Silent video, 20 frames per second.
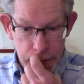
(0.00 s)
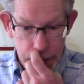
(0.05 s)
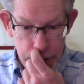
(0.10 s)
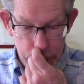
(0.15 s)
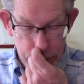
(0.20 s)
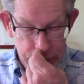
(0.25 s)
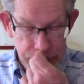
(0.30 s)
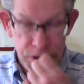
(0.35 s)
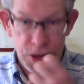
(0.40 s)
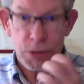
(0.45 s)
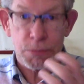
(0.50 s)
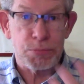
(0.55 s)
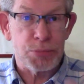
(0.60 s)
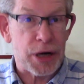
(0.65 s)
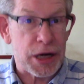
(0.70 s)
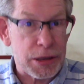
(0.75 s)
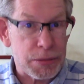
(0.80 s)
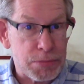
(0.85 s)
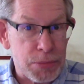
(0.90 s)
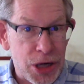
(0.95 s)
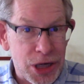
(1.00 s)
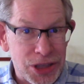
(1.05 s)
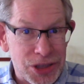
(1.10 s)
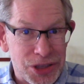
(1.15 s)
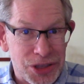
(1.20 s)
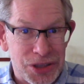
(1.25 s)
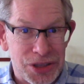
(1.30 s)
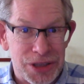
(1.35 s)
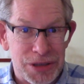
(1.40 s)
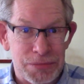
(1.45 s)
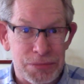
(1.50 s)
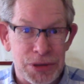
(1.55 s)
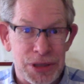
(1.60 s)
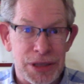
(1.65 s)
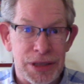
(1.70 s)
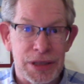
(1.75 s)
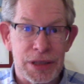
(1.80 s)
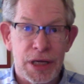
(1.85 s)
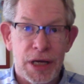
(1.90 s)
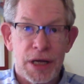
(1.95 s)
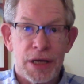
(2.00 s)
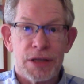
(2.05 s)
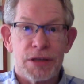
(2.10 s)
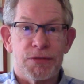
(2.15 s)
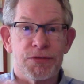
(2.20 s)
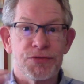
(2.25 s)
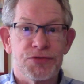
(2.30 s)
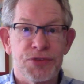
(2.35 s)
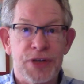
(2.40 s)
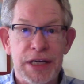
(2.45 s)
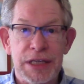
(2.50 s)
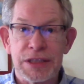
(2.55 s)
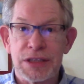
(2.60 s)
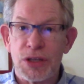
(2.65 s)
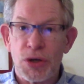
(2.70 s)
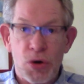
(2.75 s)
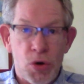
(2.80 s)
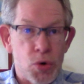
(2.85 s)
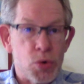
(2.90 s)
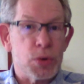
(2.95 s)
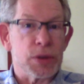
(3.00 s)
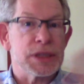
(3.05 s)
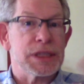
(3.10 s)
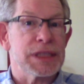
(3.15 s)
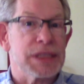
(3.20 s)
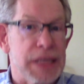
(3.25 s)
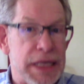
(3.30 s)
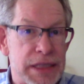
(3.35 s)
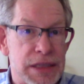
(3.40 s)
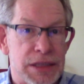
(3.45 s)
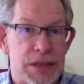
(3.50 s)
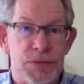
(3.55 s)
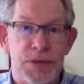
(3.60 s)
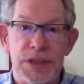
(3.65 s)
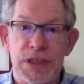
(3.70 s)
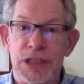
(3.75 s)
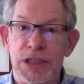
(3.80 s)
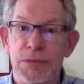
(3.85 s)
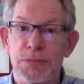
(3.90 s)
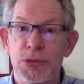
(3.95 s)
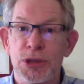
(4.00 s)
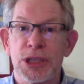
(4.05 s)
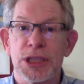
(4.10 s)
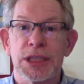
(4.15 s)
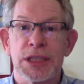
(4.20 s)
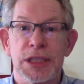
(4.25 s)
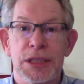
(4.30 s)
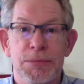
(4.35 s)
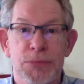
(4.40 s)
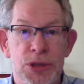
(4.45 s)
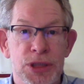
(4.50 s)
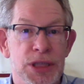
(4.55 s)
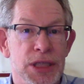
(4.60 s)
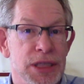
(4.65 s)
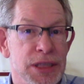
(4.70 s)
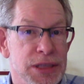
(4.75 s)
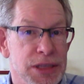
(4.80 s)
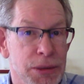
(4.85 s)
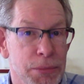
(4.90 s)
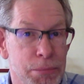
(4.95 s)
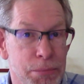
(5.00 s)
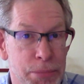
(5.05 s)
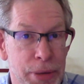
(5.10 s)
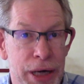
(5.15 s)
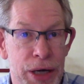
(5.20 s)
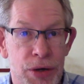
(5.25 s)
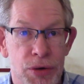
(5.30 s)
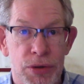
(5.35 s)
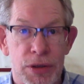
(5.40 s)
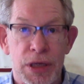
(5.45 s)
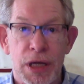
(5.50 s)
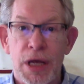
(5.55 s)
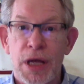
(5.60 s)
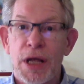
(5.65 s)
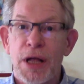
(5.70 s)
where your breath marks are going to be, the phrase, the whole sense of what this music is about,